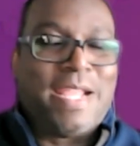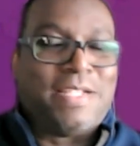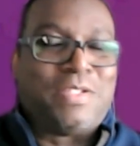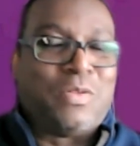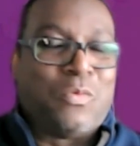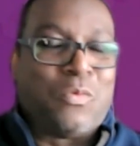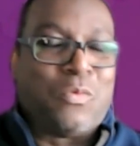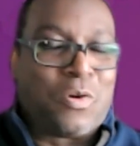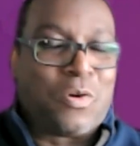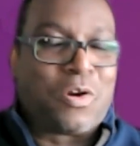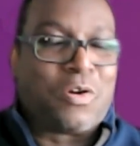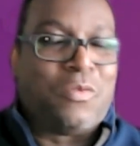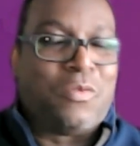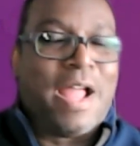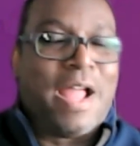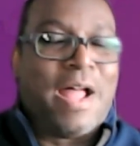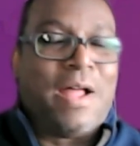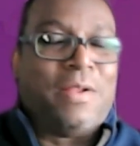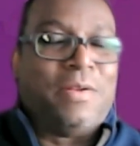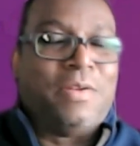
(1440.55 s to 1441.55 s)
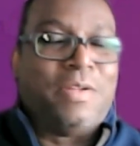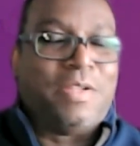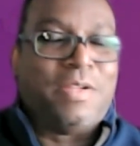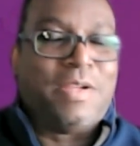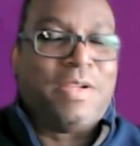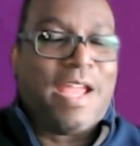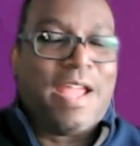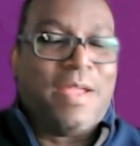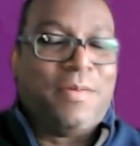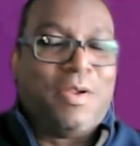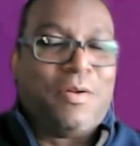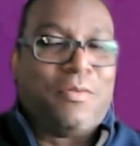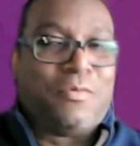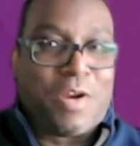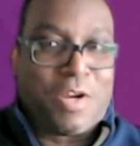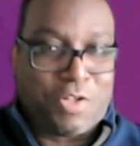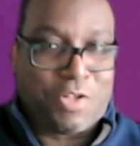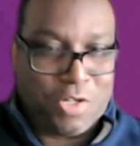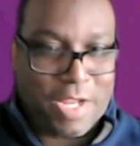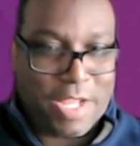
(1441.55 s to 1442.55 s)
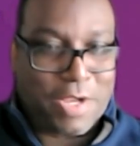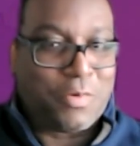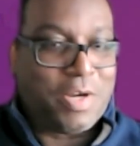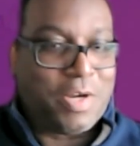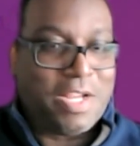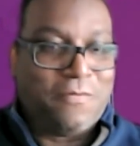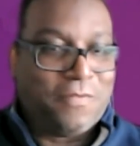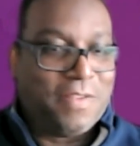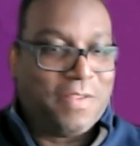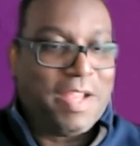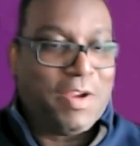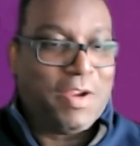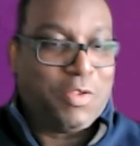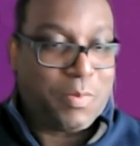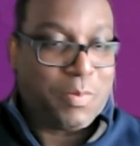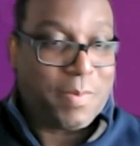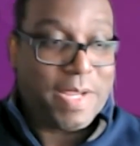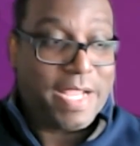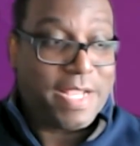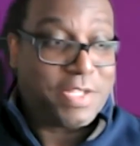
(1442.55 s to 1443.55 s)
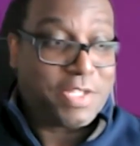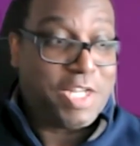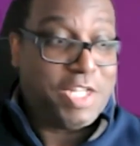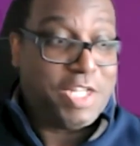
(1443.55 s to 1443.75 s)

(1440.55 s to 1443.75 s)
as the work around racial equity and philanthropy has